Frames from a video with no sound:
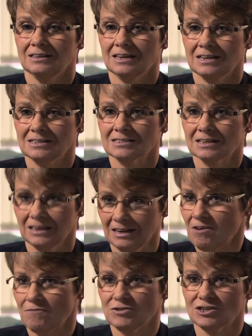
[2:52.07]
There's
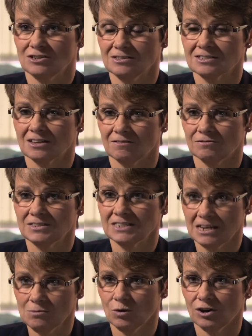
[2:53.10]
clear evidence of
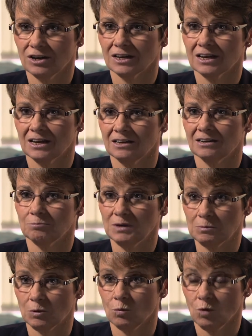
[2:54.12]
team working,
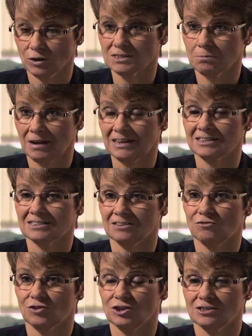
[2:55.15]
people want to make a
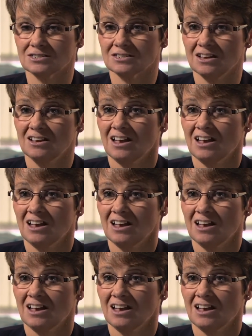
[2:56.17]
difference,